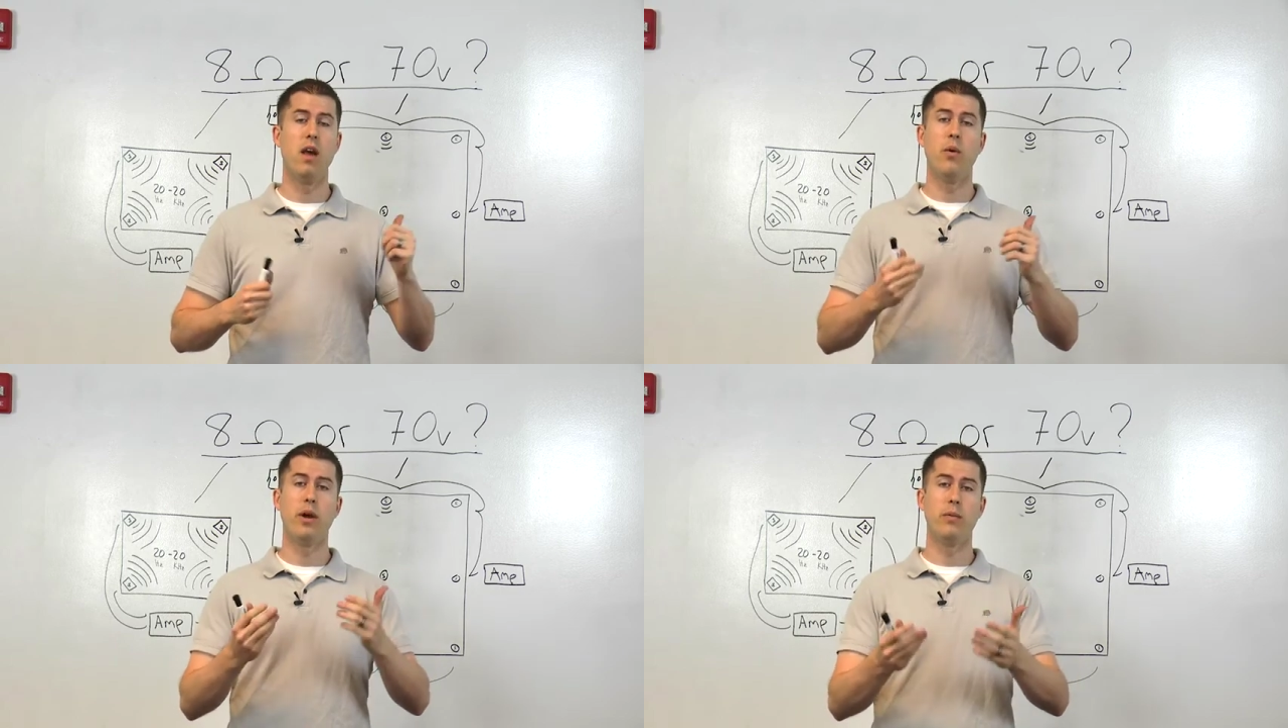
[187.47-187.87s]

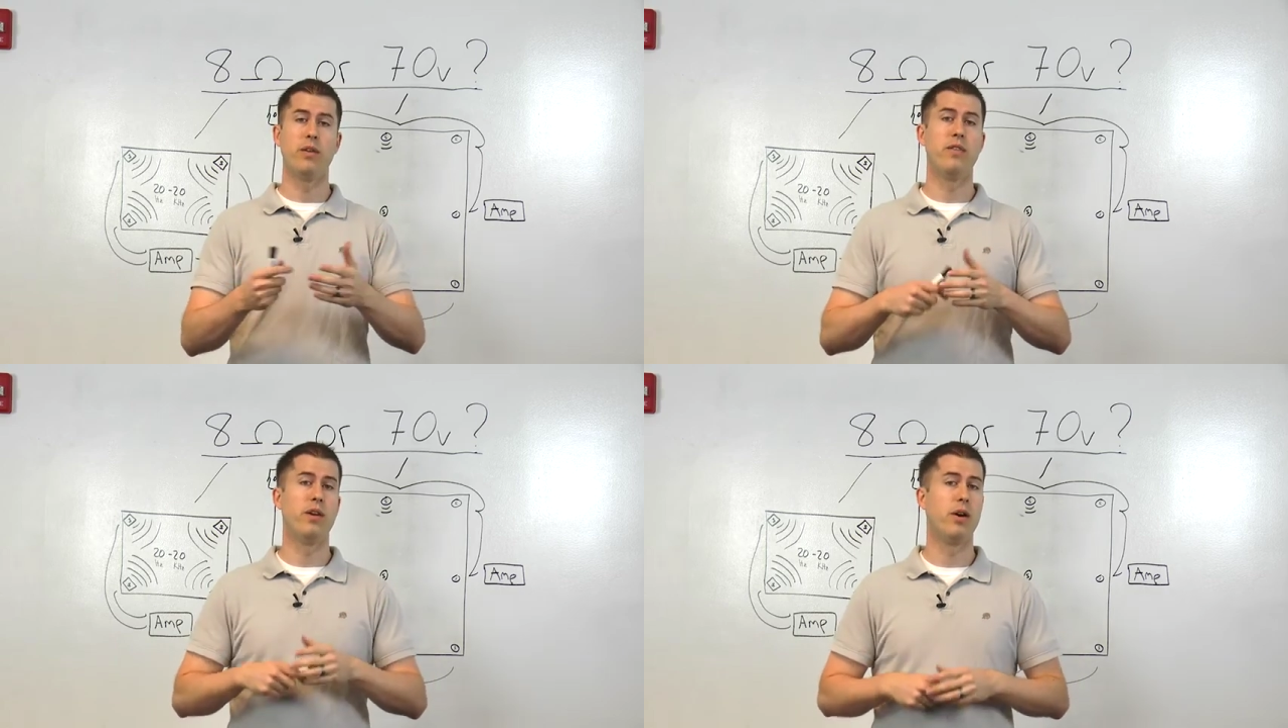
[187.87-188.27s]
We hope
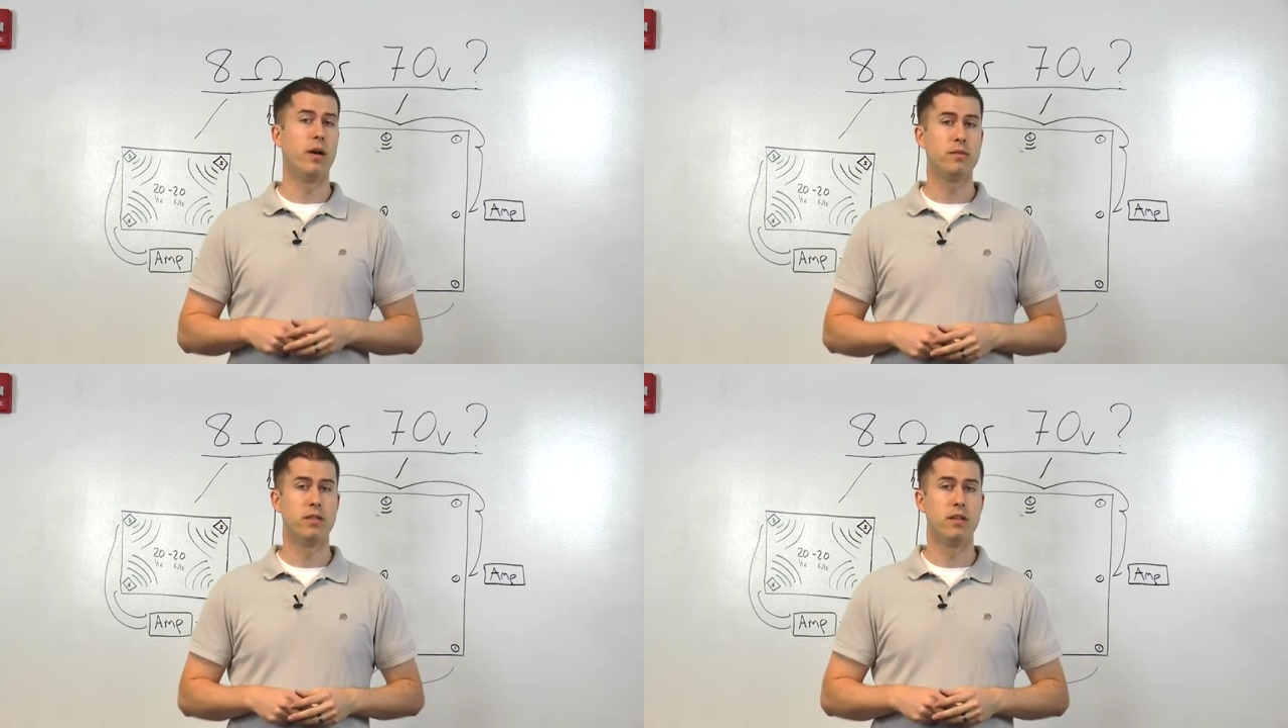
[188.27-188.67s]
this video
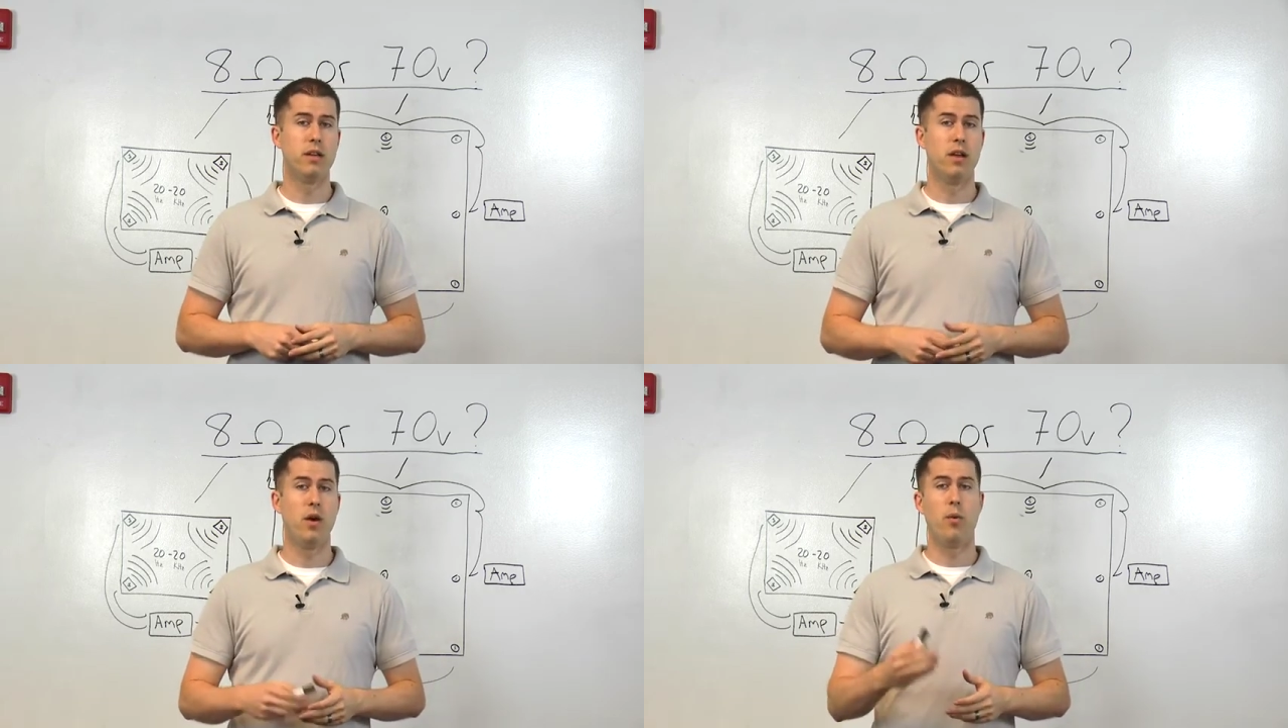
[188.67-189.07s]
helps.
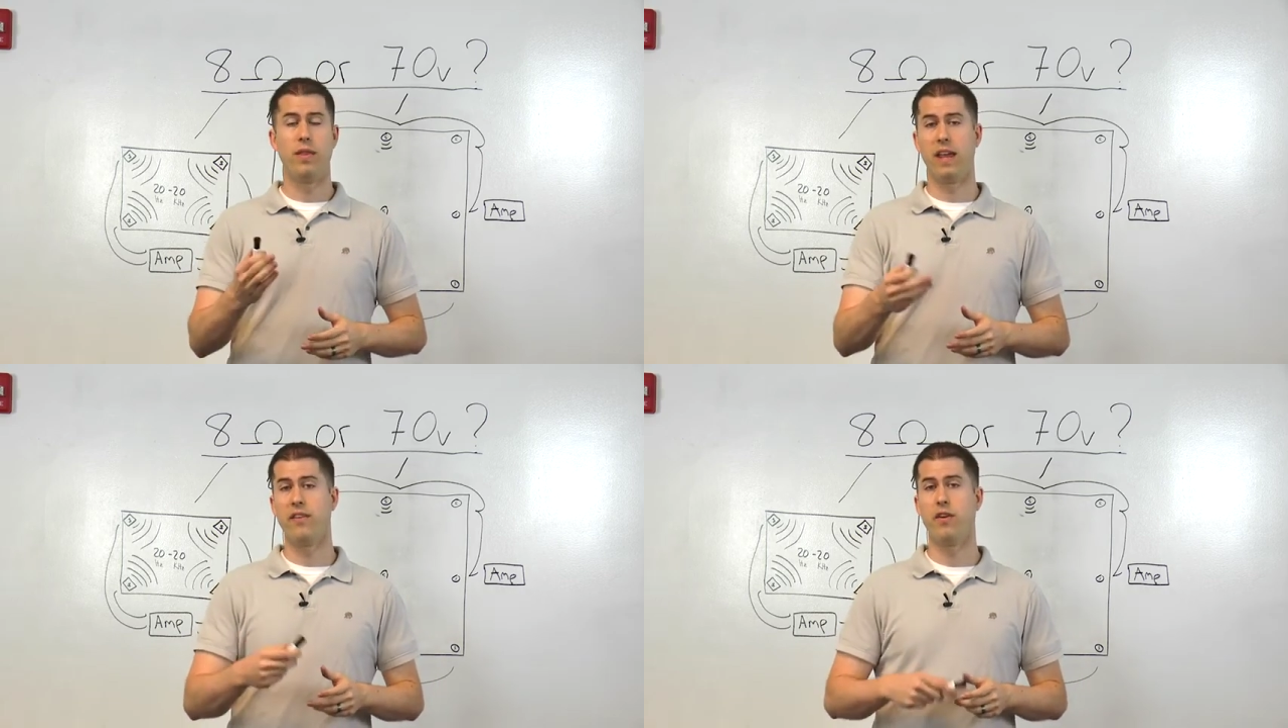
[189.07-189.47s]
We
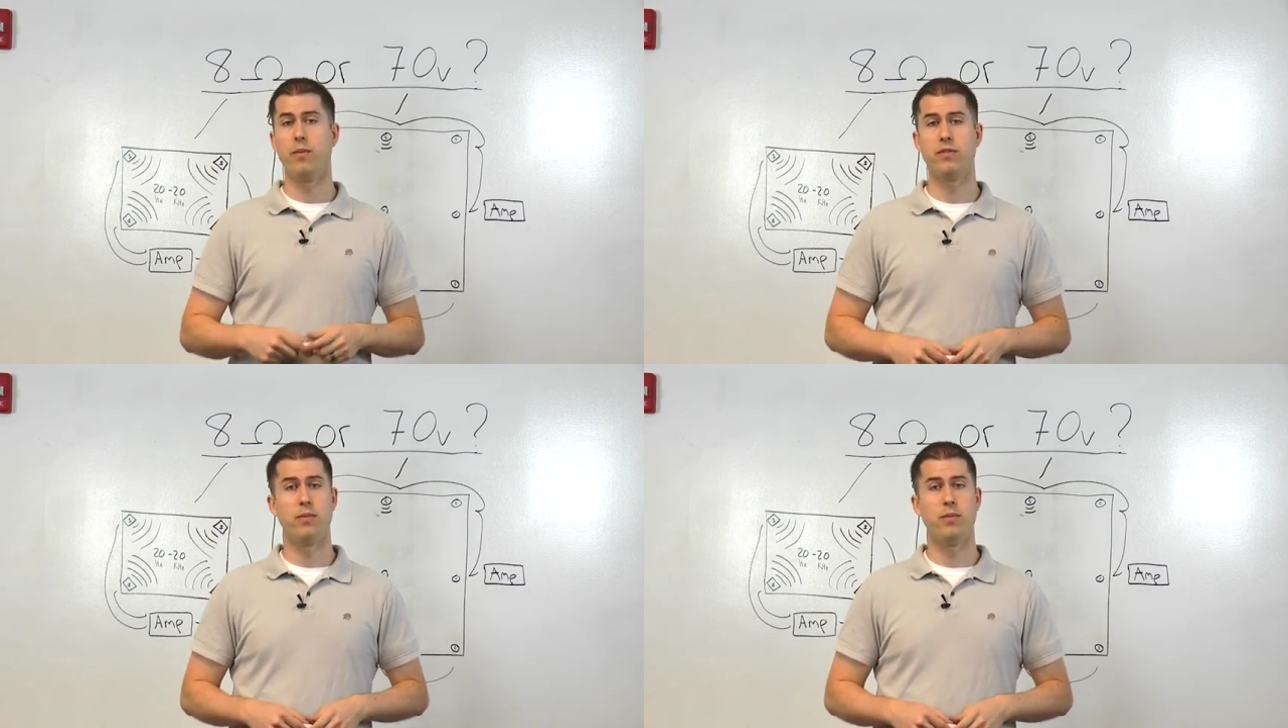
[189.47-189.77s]
thank you very much